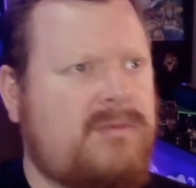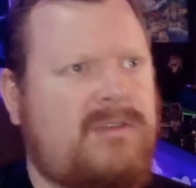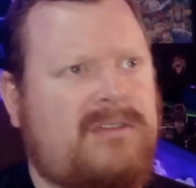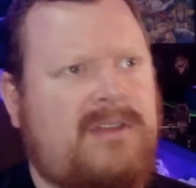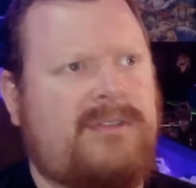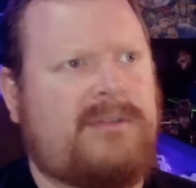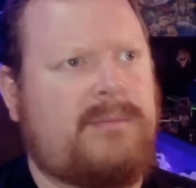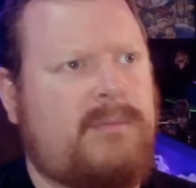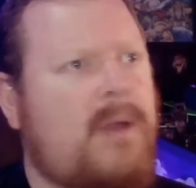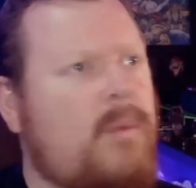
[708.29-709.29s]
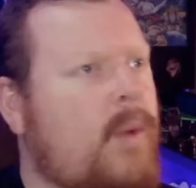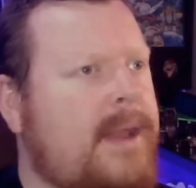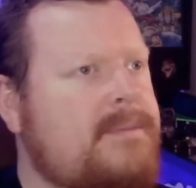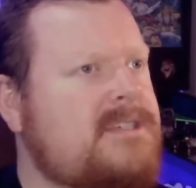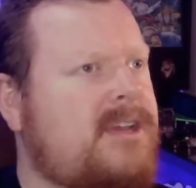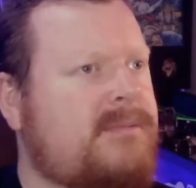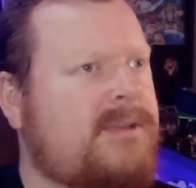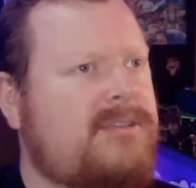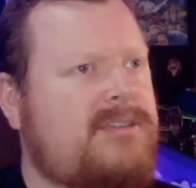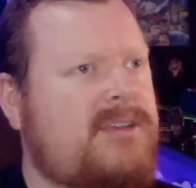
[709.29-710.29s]
You've just done some ramp
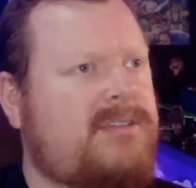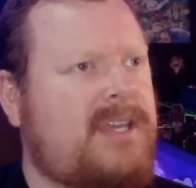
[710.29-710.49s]
adjustments just to